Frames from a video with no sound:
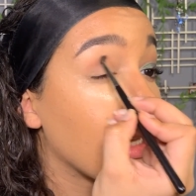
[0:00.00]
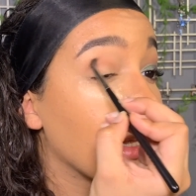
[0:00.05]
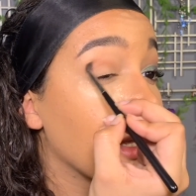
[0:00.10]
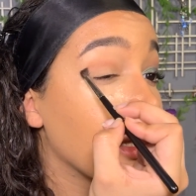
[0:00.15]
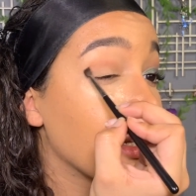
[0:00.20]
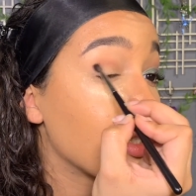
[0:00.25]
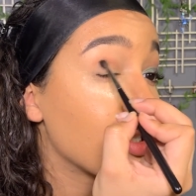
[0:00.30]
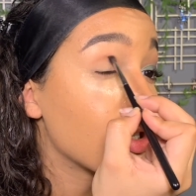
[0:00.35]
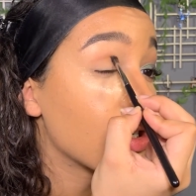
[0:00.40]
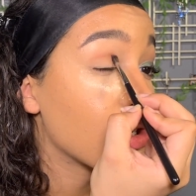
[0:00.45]

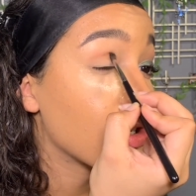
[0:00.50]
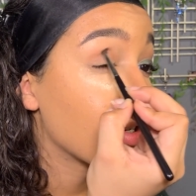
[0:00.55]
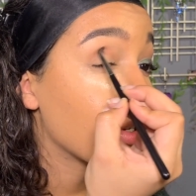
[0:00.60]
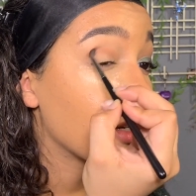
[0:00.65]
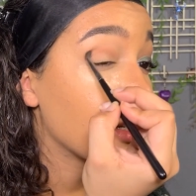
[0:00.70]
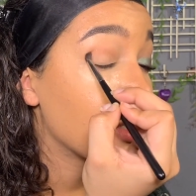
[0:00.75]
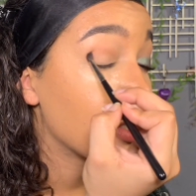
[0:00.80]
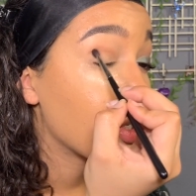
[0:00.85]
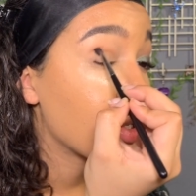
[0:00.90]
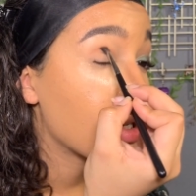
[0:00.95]
It's your
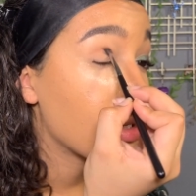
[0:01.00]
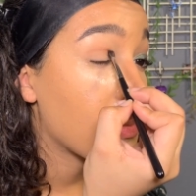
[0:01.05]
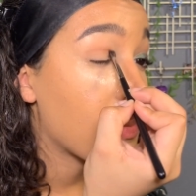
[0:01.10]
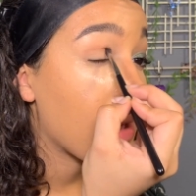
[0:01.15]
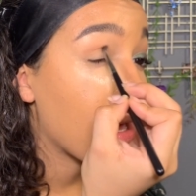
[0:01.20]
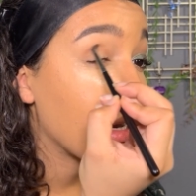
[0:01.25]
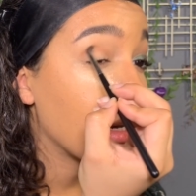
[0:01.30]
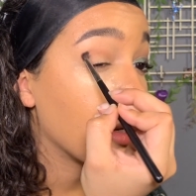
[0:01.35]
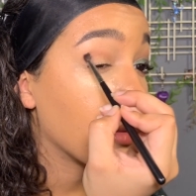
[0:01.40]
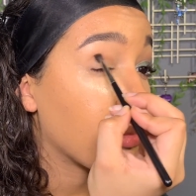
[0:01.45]

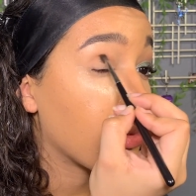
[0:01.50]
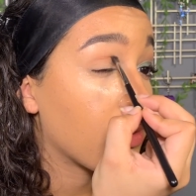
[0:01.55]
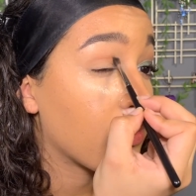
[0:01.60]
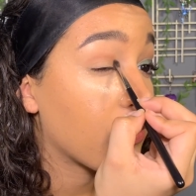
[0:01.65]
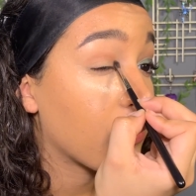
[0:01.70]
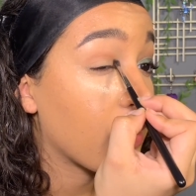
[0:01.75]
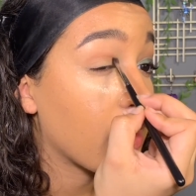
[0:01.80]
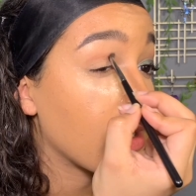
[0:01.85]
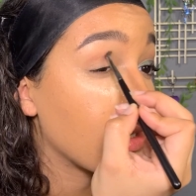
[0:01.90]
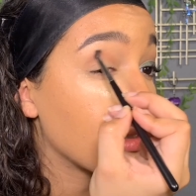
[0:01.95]
dependable
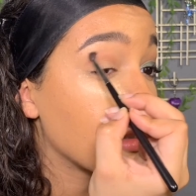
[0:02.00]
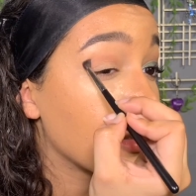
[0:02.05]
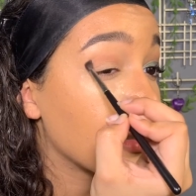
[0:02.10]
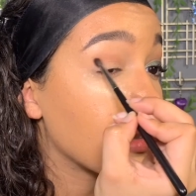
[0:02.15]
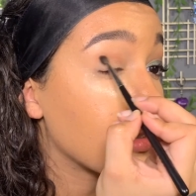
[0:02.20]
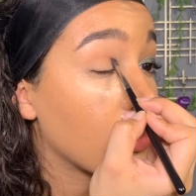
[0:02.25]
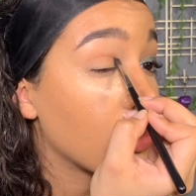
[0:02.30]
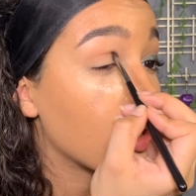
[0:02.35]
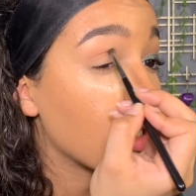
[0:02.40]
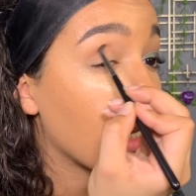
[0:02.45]
friend,
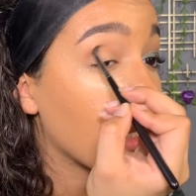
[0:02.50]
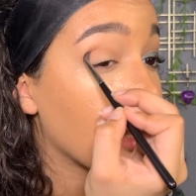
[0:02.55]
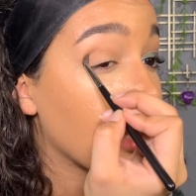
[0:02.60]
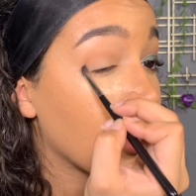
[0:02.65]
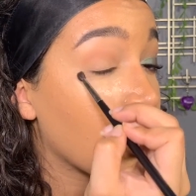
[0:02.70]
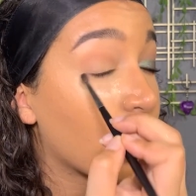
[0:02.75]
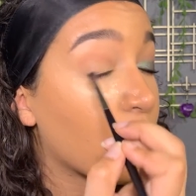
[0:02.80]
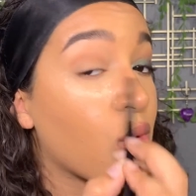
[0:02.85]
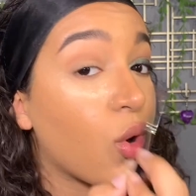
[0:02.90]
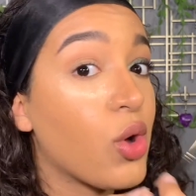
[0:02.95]
which I
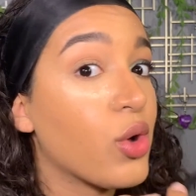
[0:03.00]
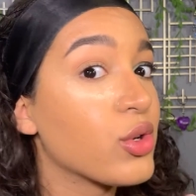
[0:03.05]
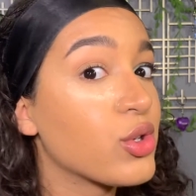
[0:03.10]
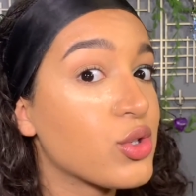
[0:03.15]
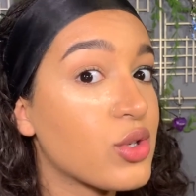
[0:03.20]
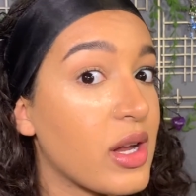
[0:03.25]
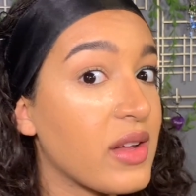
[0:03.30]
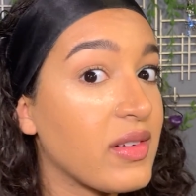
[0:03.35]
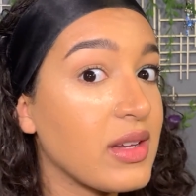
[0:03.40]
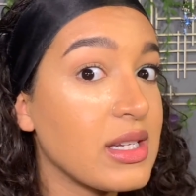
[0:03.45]
think we're all
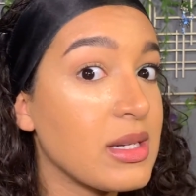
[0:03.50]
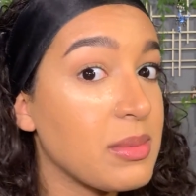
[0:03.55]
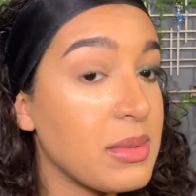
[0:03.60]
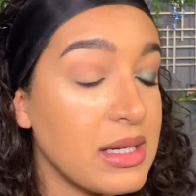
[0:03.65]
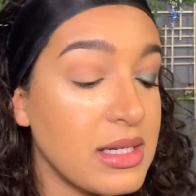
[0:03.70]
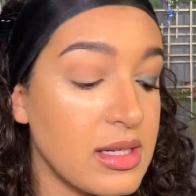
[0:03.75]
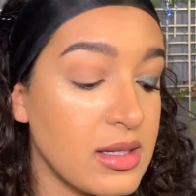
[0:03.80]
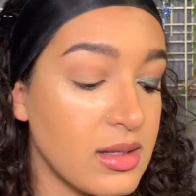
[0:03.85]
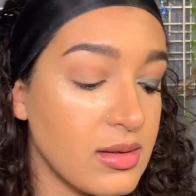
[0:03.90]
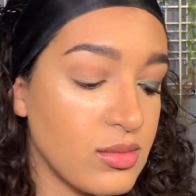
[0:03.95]
striving to
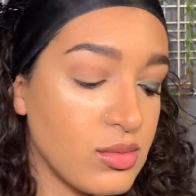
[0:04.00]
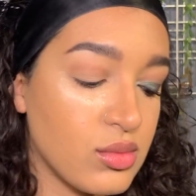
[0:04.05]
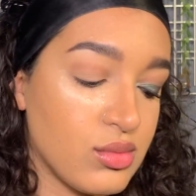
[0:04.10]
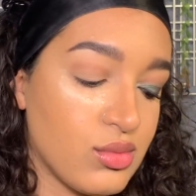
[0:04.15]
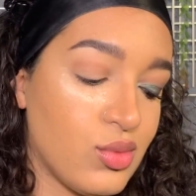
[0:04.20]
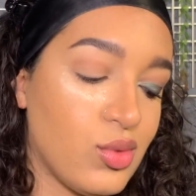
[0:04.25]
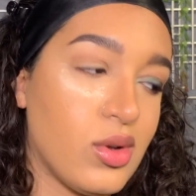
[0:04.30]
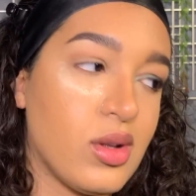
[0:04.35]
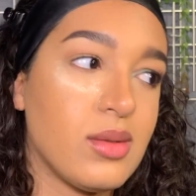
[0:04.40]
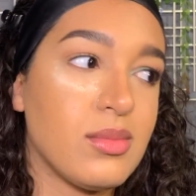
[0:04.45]
be,
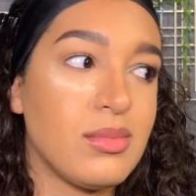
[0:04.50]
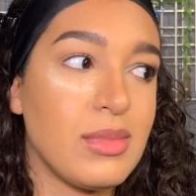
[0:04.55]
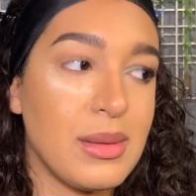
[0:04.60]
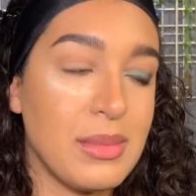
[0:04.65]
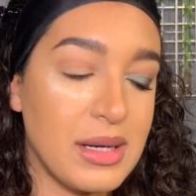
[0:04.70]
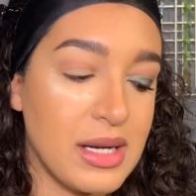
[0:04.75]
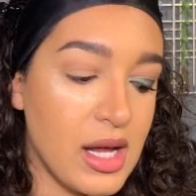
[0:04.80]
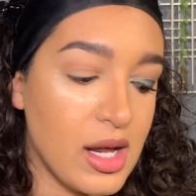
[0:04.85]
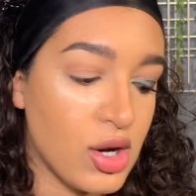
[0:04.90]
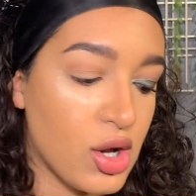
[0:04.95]
well,
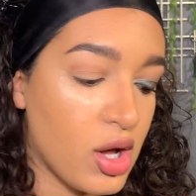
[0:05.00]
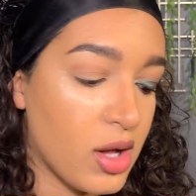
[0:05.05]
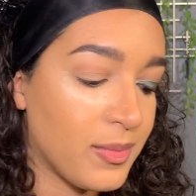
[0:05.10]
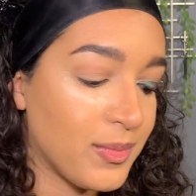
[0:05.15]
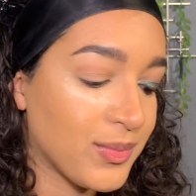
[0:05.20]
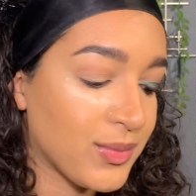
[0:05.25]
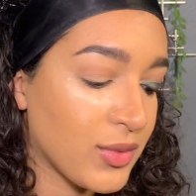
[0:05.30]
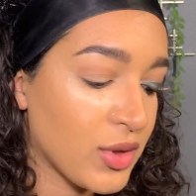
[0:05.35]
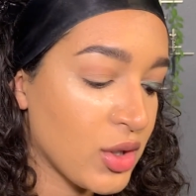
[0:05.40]
maybe not all.